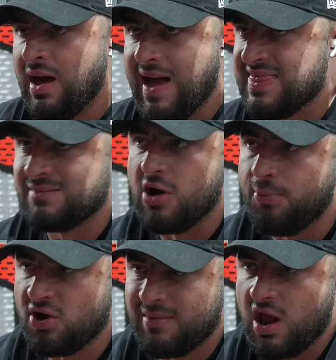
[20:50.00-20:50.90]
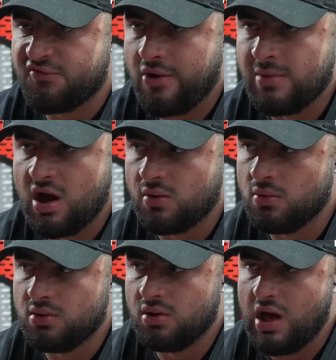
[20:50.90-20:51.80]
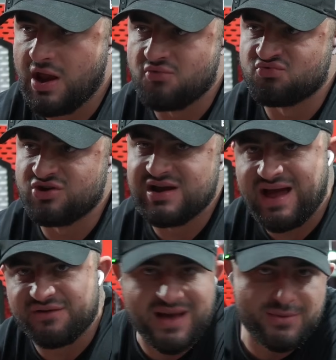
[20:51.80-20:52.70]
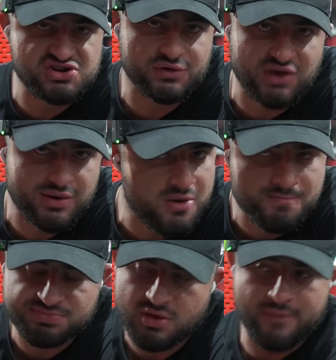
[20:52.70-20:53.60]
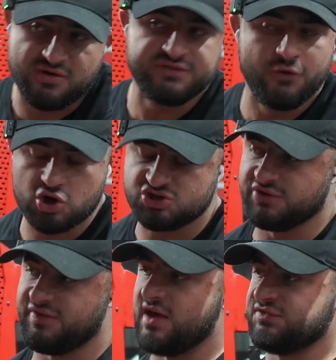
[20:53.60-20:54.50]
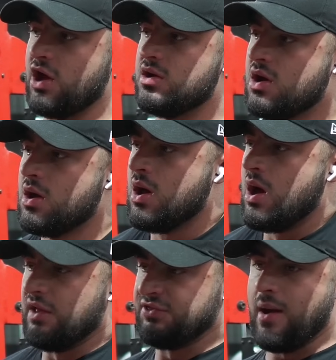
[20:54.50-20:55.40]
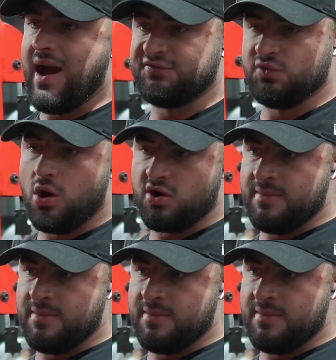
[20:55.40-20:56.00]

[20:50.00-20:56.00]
And then I'm at a point in my life where I'm like, I don't really have that much else going on. I'm very fortunate for that, so I don't have to worry